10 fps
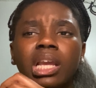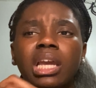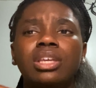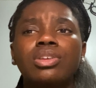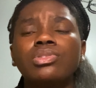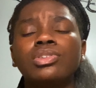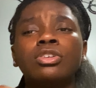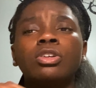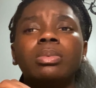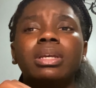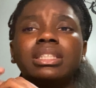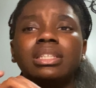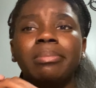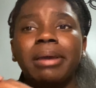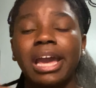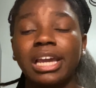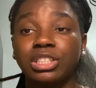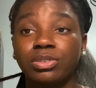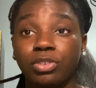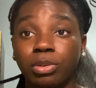And YouTube, it's a
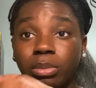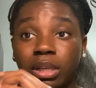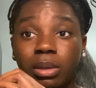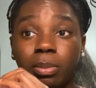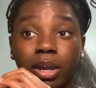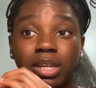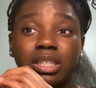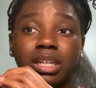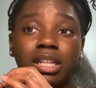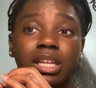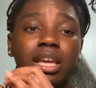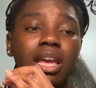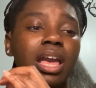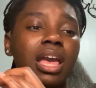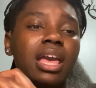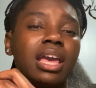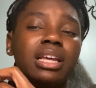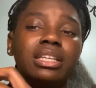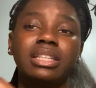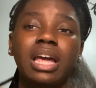passion for me personally
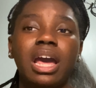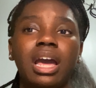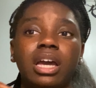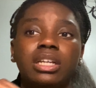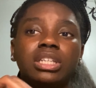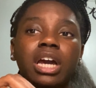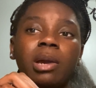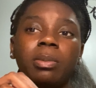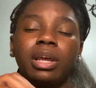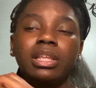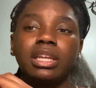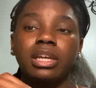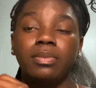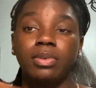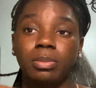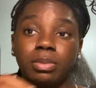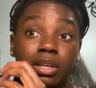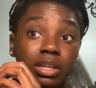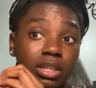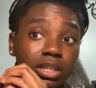it's not a job when I think of it
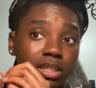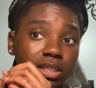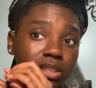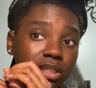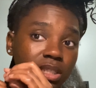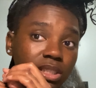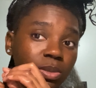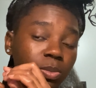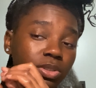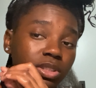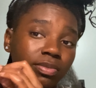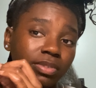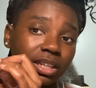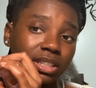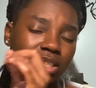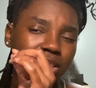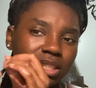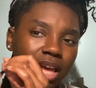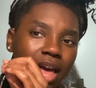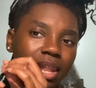because simple stuff like
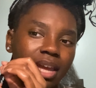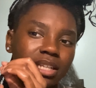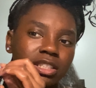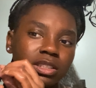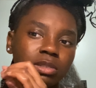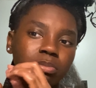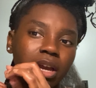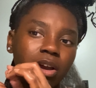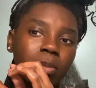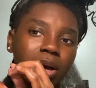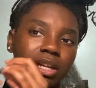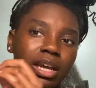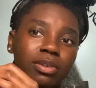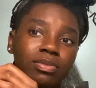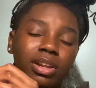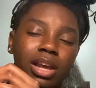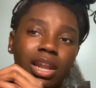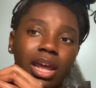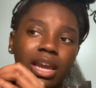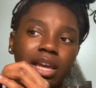this, I like to look back on my life and I
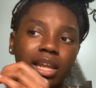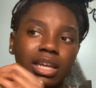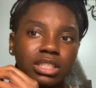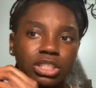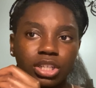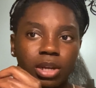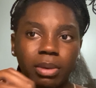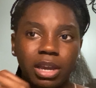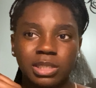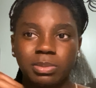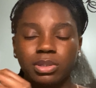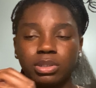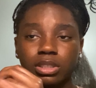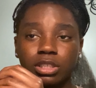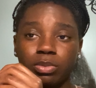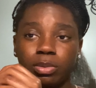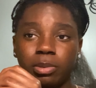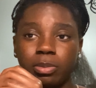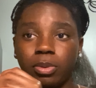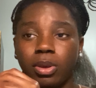like like to share my experiences with
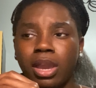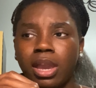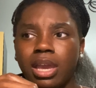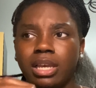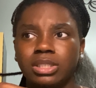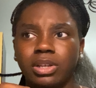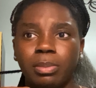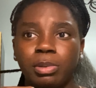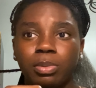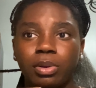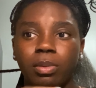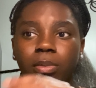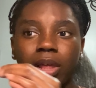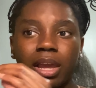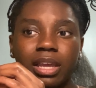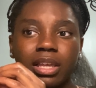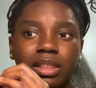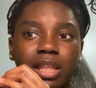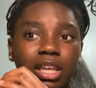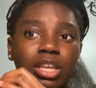people so that people don't like
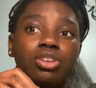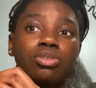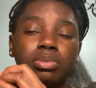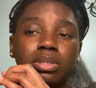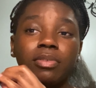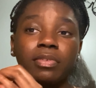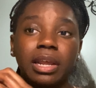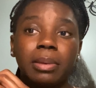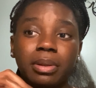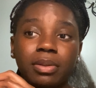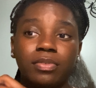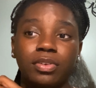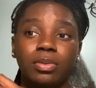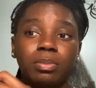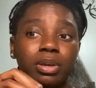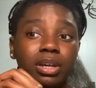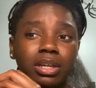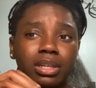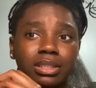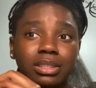they can use that for their benefit
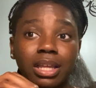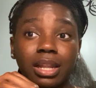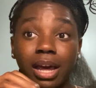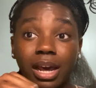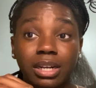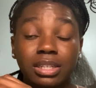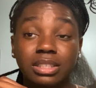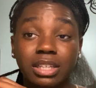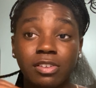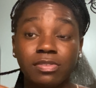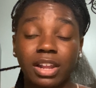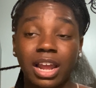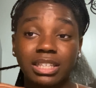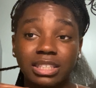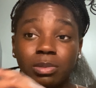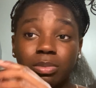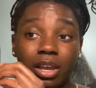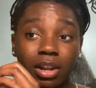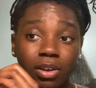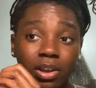because a lot of the stuff that I skipped
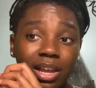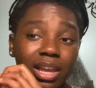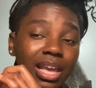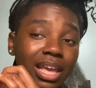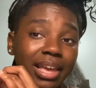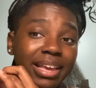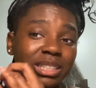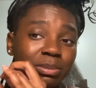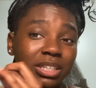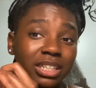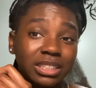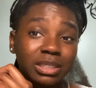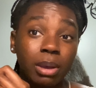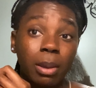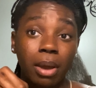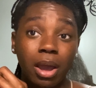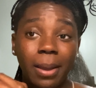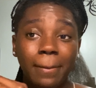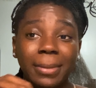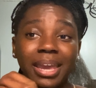out on is because of my
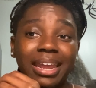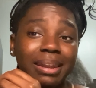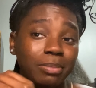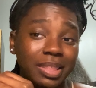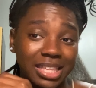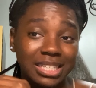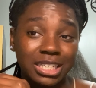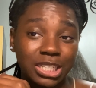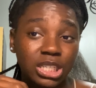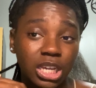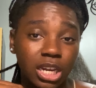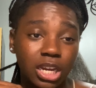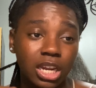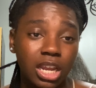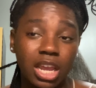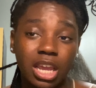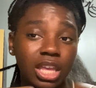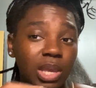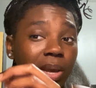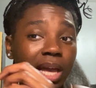mom and me listening to her.
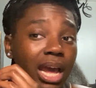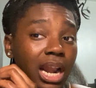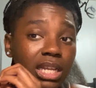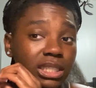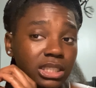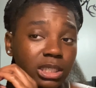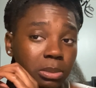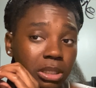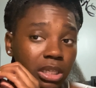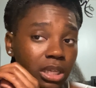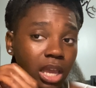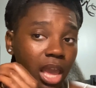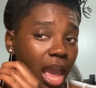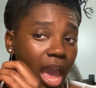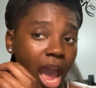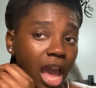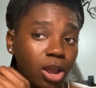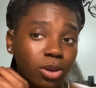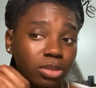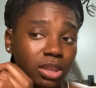You ain't gotta listen to me. I
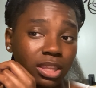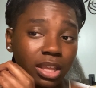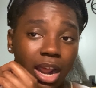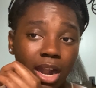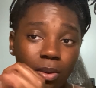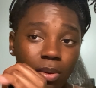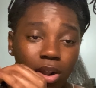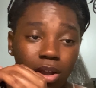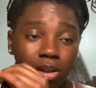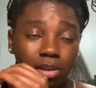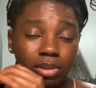don't think that I know it all.